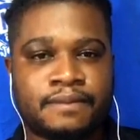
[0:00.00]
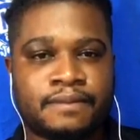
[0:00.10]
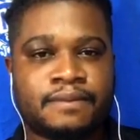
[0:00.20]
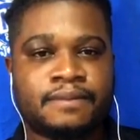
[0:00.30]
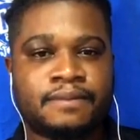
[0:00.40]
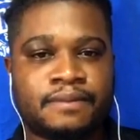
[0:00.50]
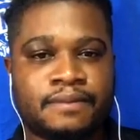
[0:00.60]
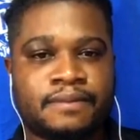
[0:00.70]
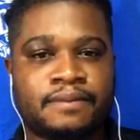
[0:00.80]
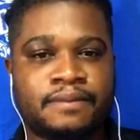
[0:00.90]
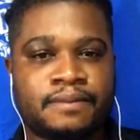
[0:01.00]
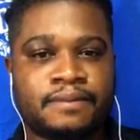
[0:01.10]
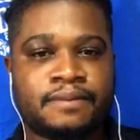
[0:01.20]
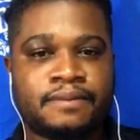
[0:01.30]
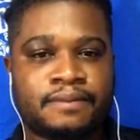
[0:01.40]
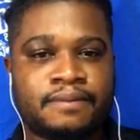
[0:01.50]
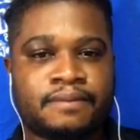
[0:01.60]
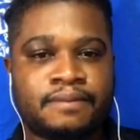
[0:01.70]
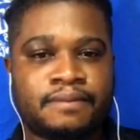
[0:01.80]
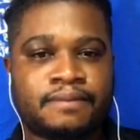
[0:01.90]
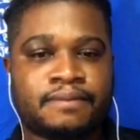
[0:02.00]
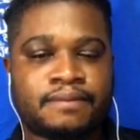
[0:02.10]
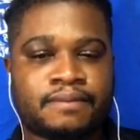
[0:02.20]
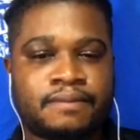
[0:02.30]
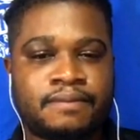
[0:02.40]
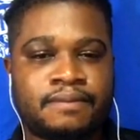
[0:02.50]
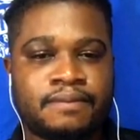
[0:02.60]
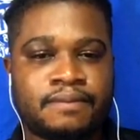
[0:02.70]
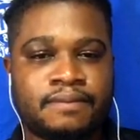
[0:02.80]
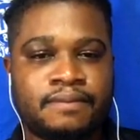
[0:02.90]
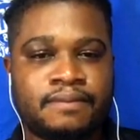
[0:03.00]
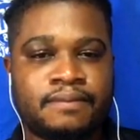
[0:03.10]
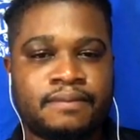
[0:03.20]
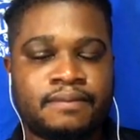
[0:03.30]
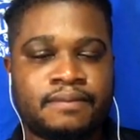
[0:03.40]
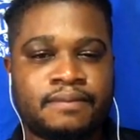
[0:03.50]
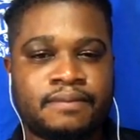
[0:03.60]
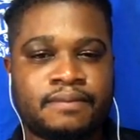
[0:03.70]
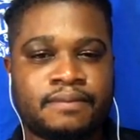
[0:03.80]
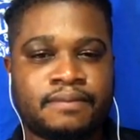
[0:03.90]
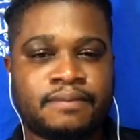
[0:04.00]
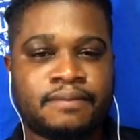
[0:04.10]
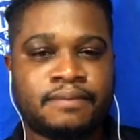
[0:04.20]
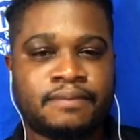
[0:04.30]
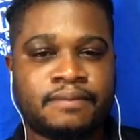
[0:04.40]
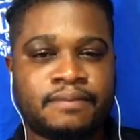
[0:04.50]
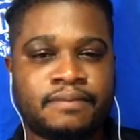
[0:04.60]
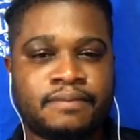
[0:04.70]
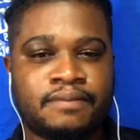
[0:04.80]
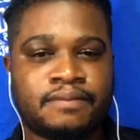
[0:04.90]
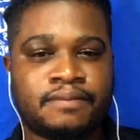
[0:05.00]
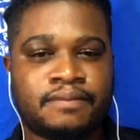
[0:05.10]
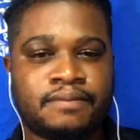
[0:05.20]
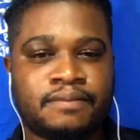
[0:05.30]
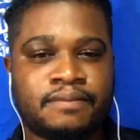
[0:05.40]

No words are spoken by the person on screen.